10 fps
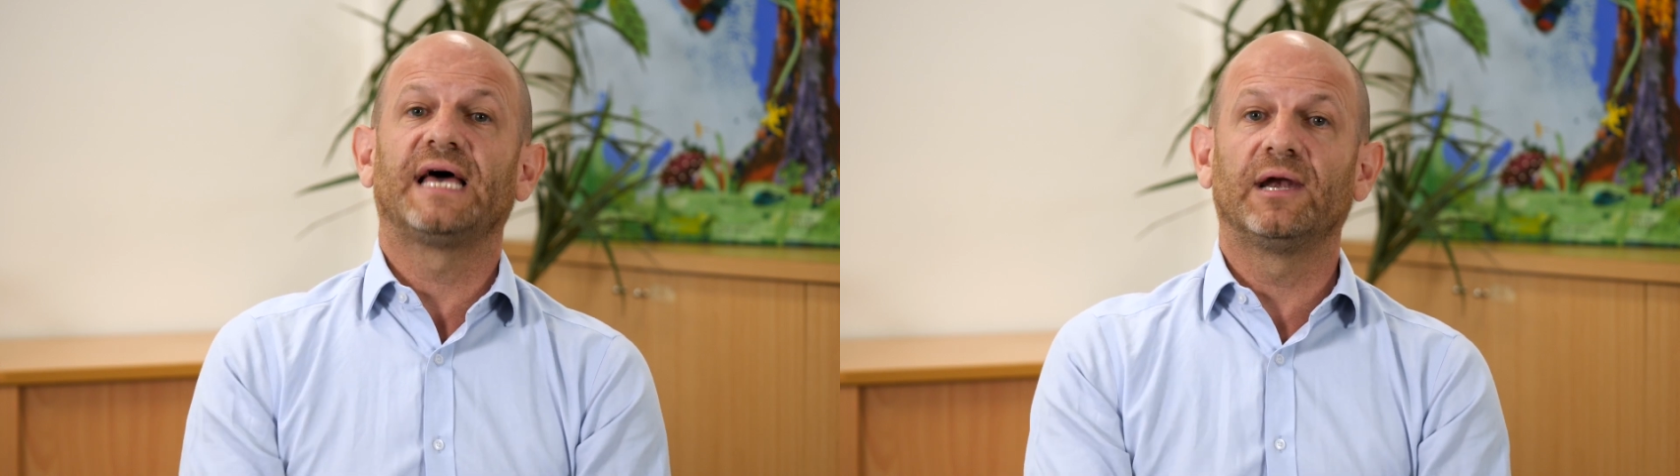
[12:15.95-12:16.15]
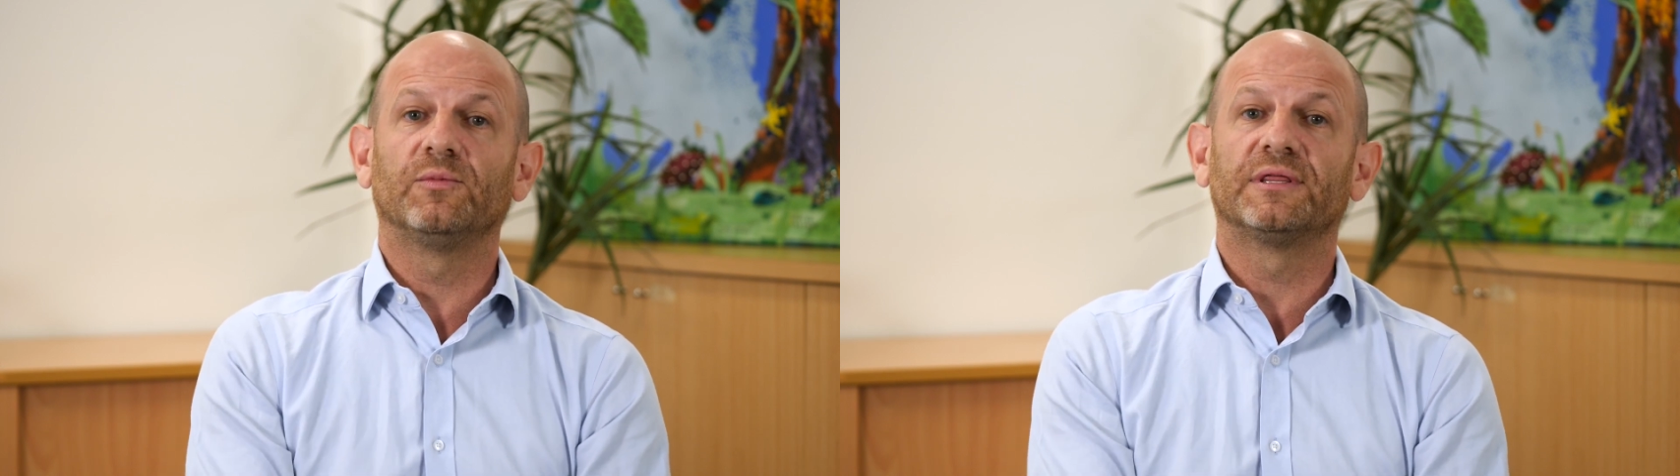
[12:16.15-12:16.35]

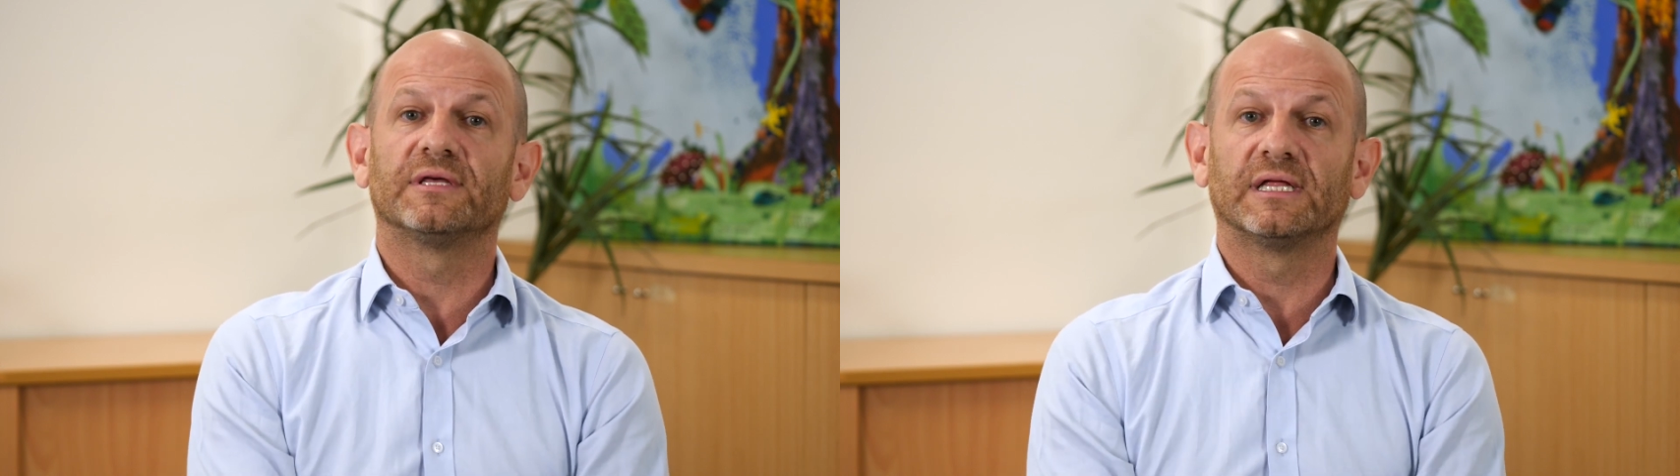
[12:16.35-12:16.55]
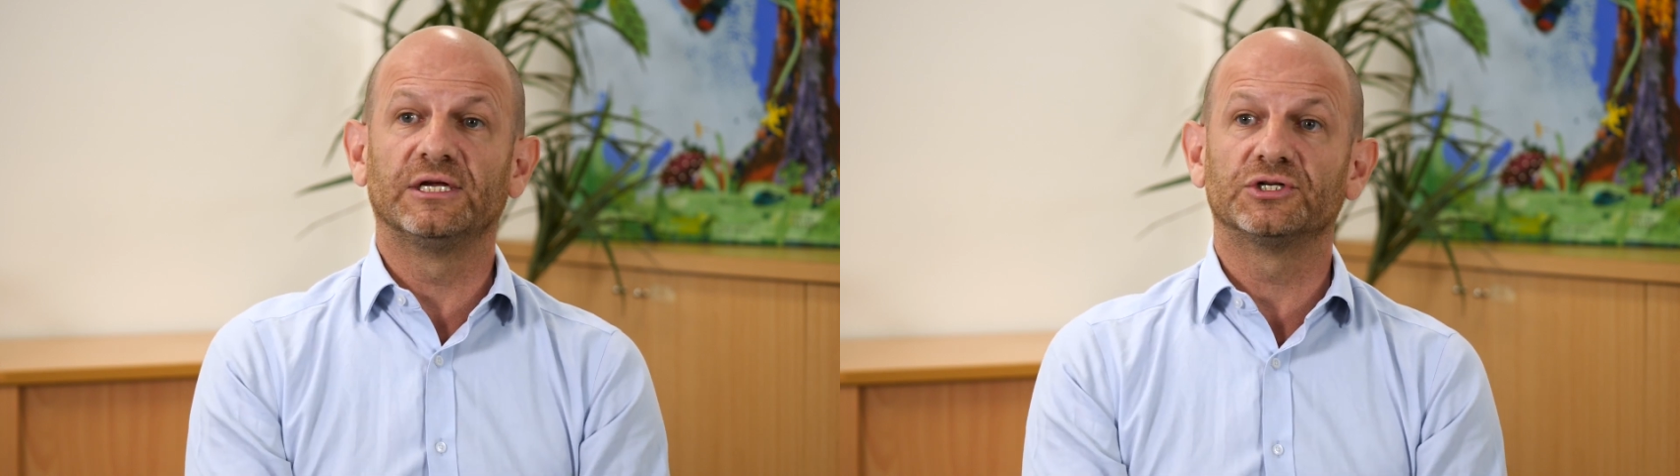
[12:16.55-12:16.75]
and with
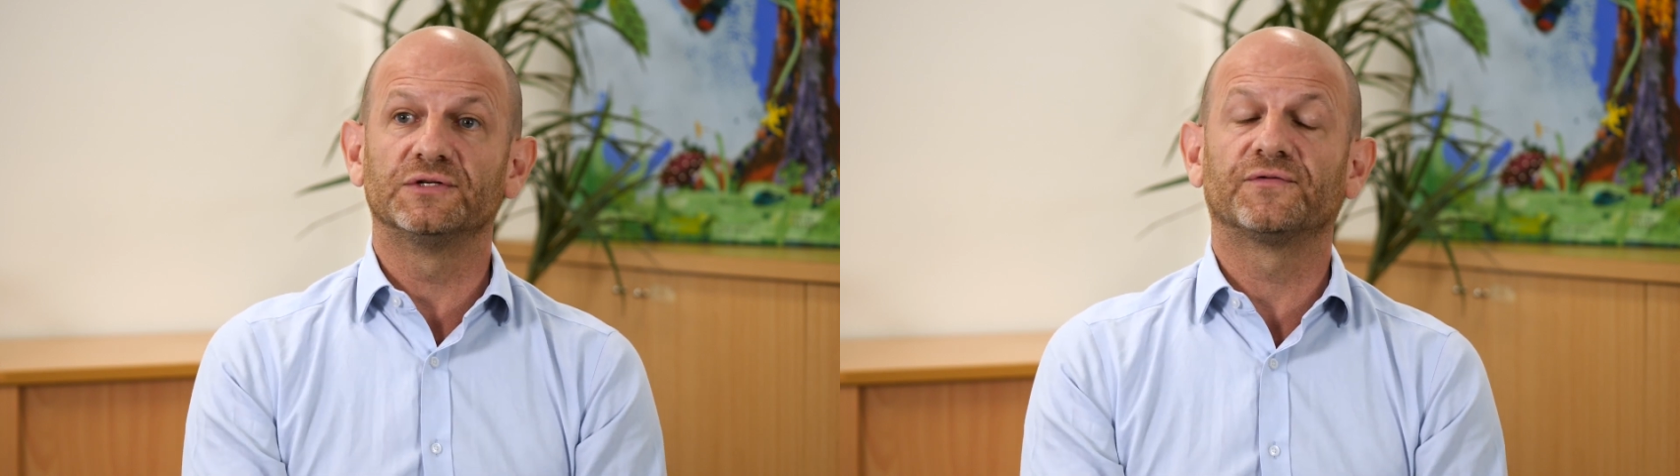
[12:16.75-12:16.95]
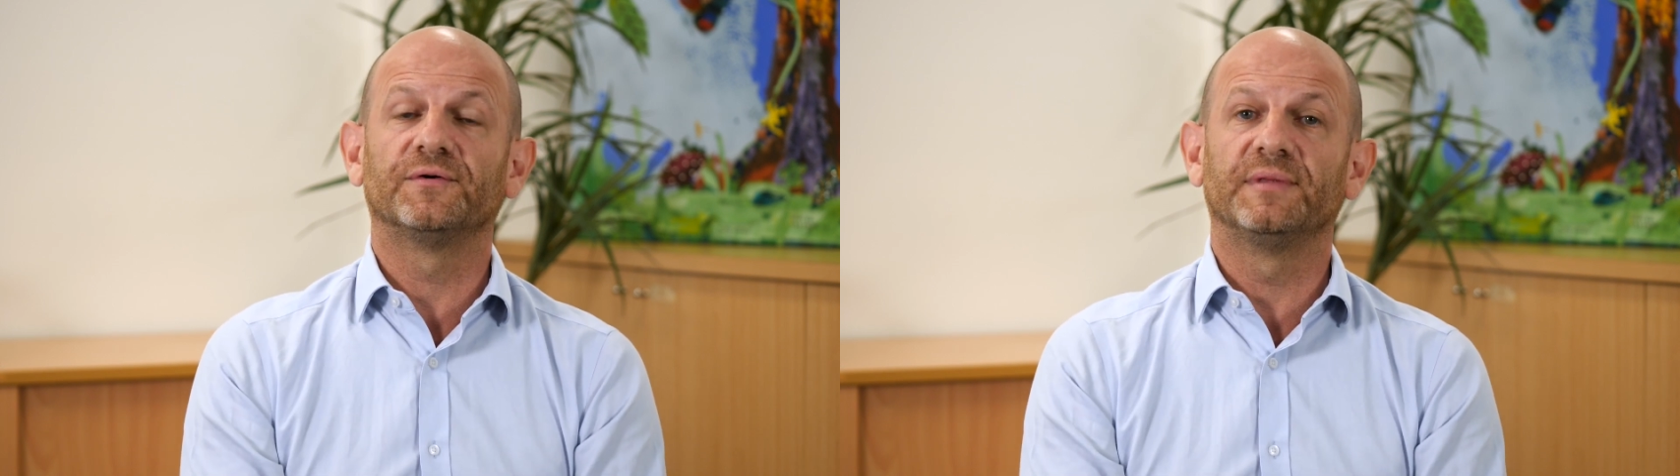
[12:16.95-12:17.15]
the
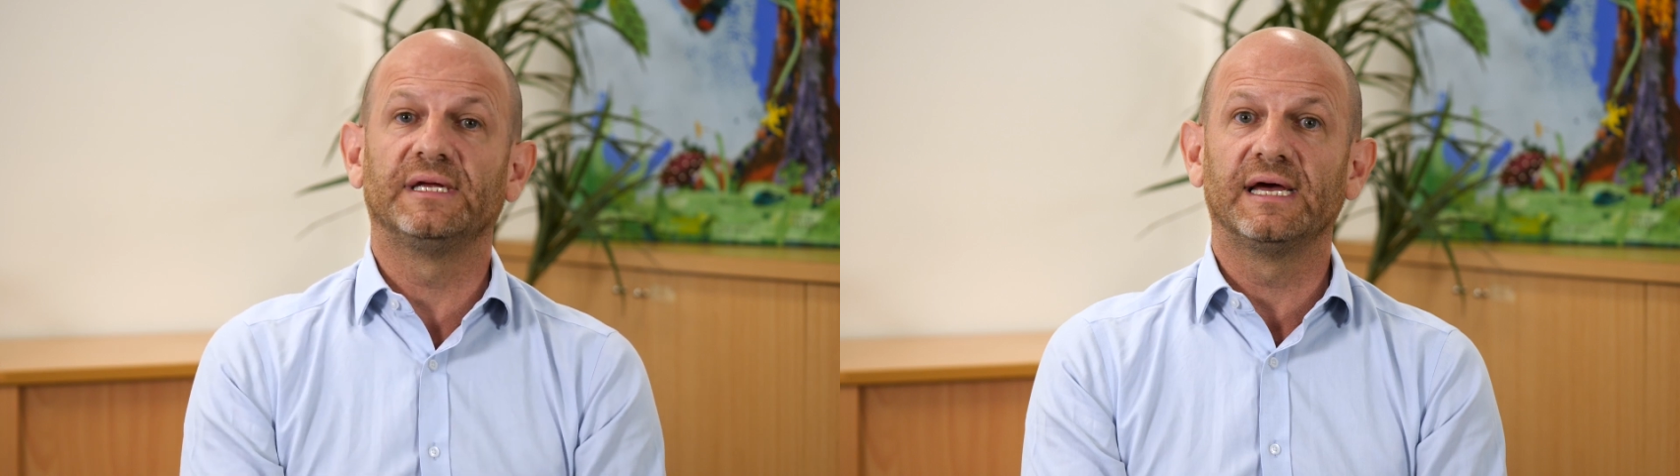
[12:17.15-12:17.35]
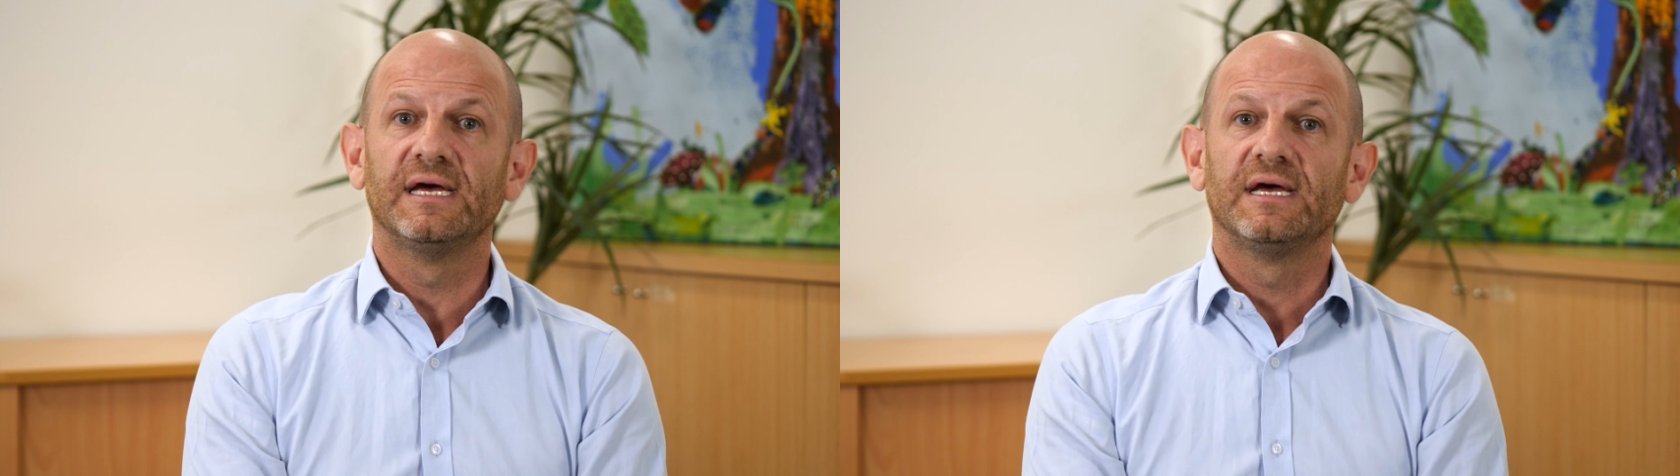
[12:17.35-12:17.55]
clinicians from
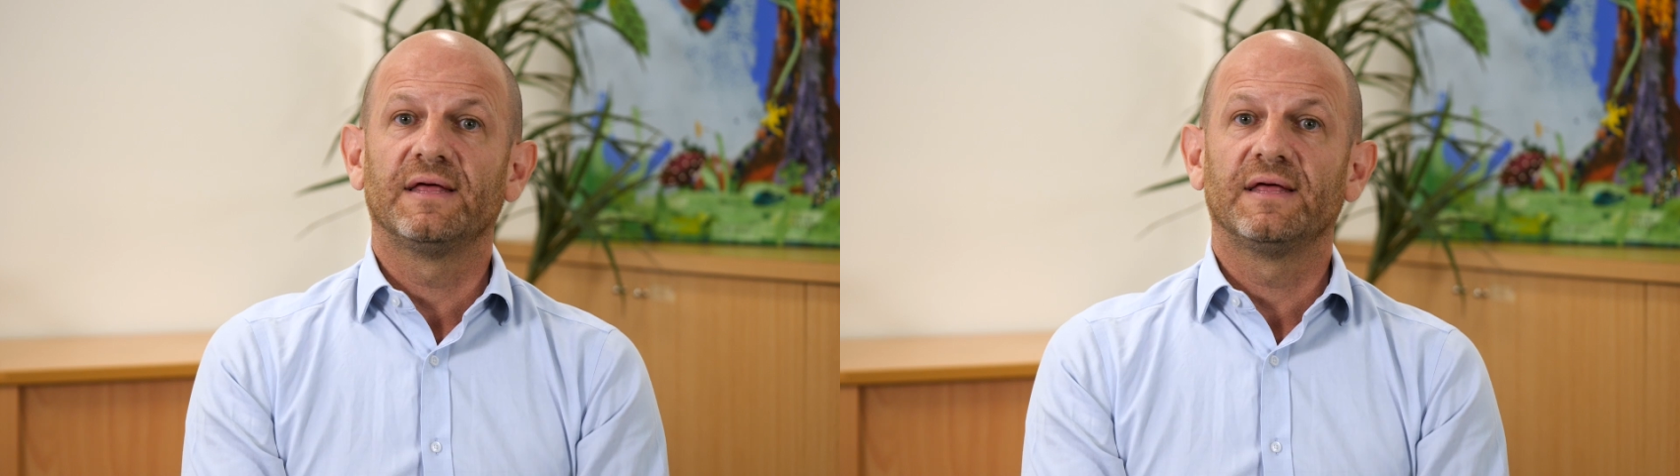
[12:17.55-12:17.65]
the